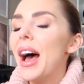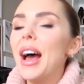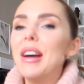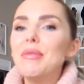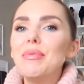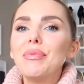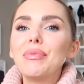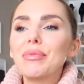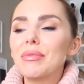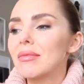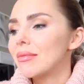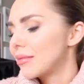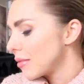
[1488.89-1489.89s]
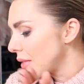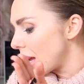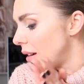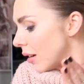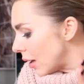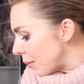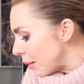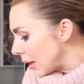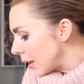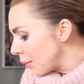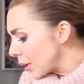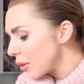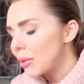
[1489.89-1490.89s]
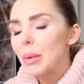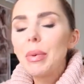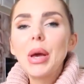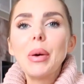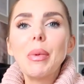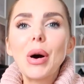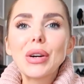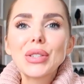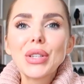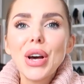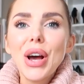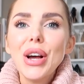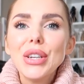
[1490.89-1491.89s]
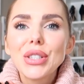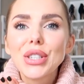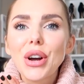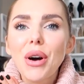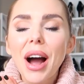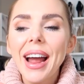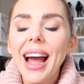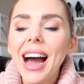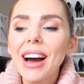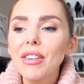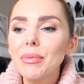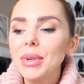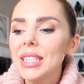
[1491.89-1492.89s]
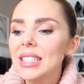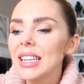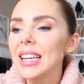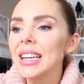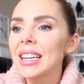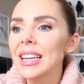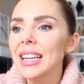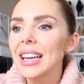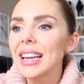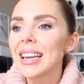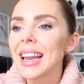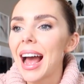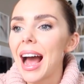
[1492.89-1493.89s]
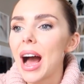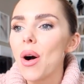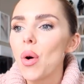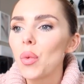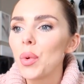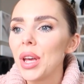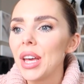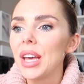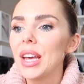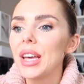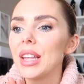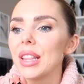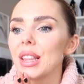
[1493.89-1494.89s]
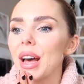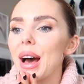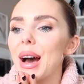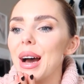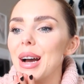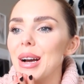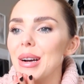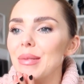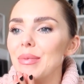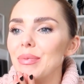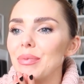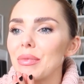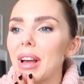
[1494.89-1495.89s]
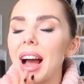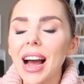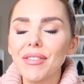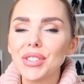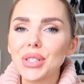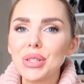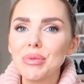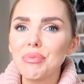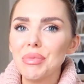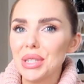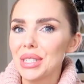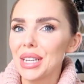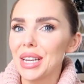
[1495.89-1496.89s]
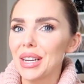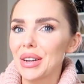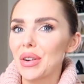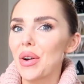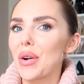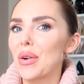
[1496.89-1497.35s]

I'm in the middle of my PO box. So I have a meeting now with, I have a Zoom meeting.